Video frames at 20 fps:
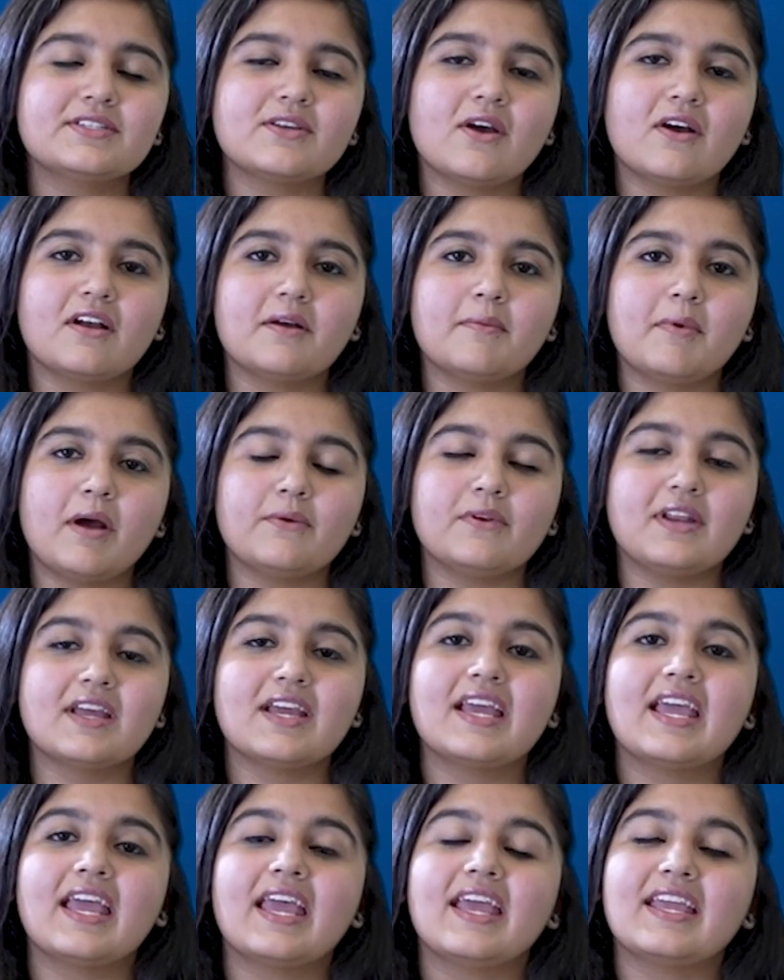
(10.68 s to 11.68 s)
talk about
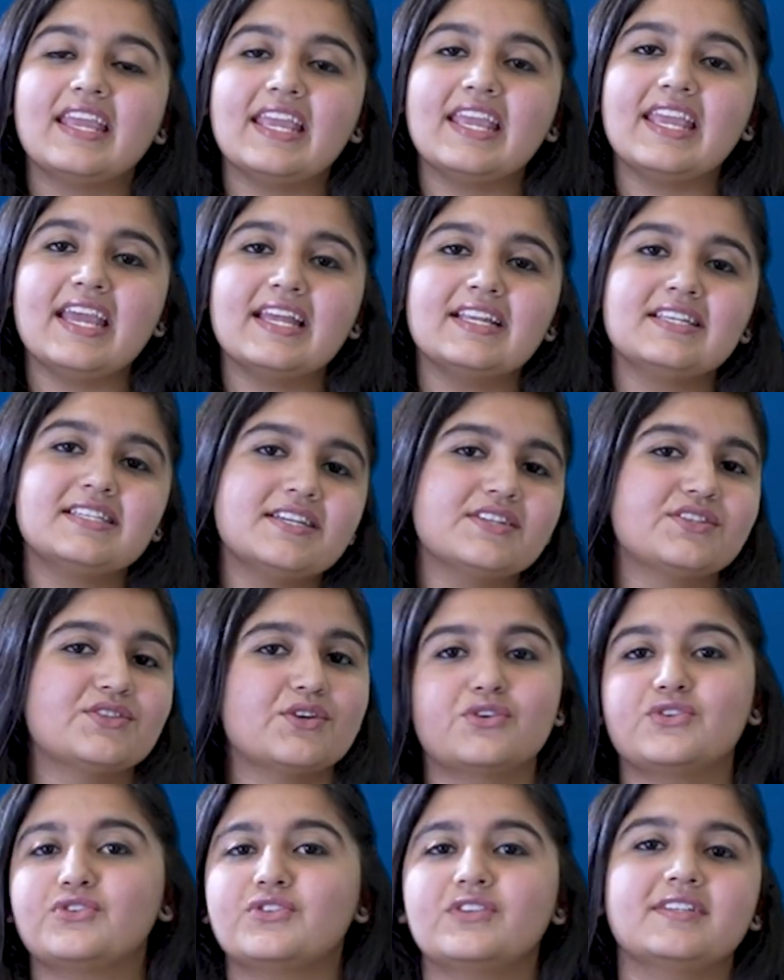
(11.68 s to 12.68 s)
ENT
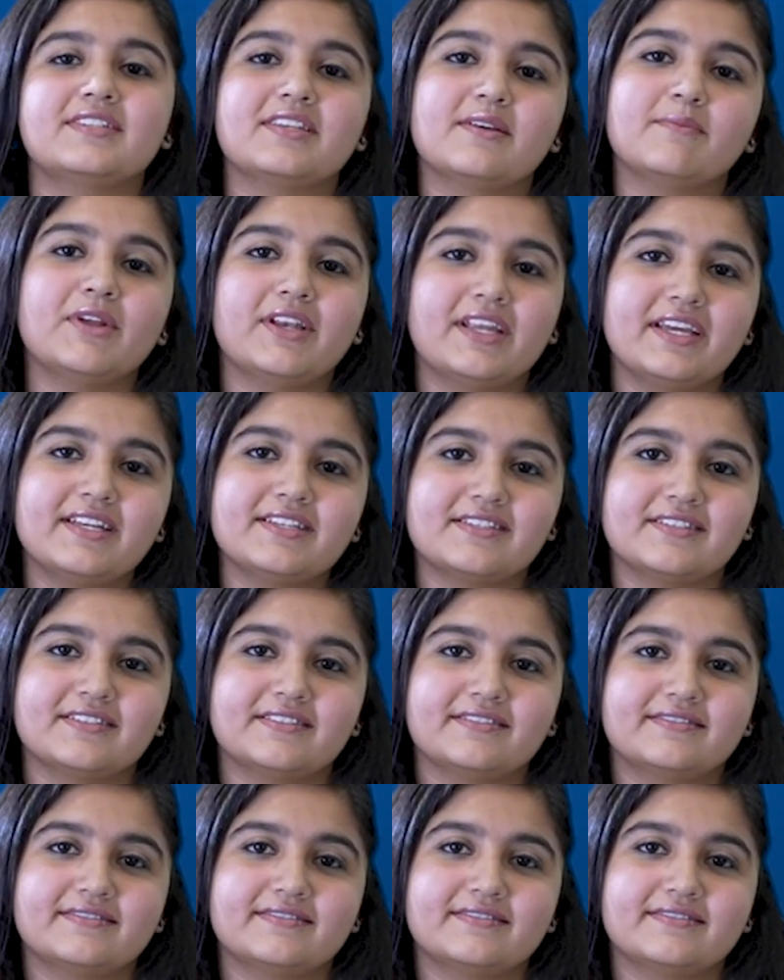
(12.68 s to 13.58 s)
Surgery Simulator.